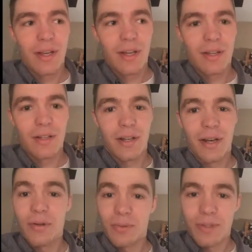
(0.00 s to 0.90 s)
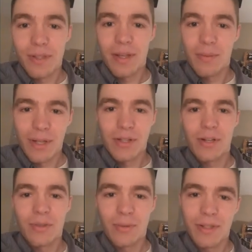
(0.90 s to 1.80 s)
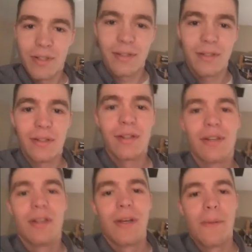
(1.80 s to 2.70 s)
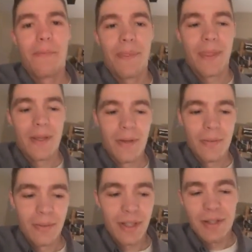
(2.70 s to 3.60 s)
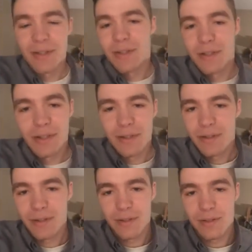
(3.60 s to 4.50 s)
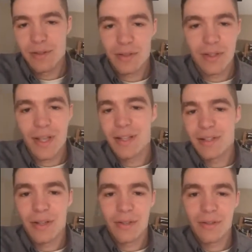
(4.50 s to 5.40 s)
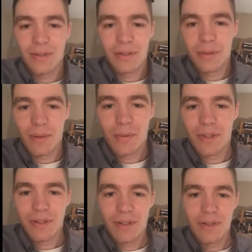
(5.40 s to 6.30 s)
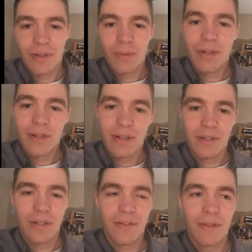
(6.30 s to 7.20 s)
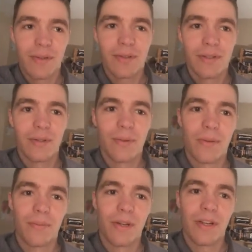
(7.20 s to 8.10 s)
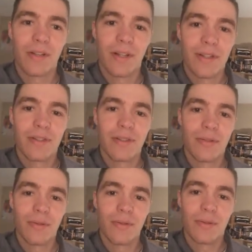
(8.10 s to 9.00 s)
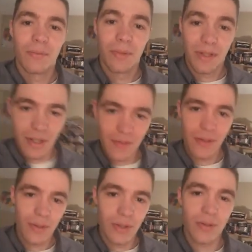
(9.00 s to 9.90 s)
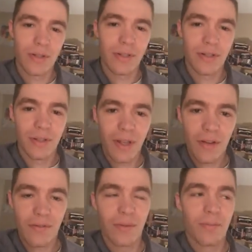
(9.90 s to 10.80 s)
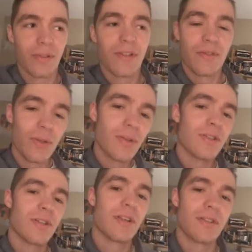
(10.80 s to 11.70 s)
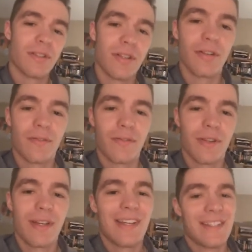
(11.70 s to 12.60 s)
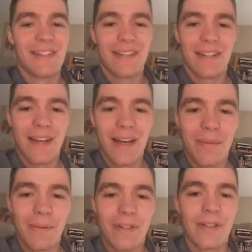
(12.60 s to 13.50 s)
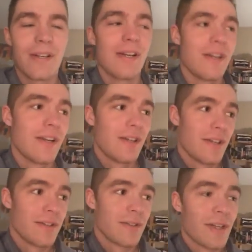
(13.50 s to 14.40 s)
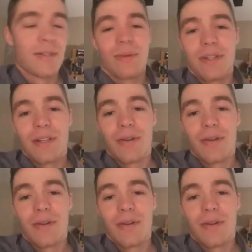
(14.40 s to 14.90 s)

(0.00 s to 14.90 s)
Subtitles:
And I was made sure I was persistent, because they can tell you, you know, people can tell you all you want and you can have all the courses you want, but unless you believe that you can do it to yourself and believe you can change yourself, it's not gonna happen. So that's what I did.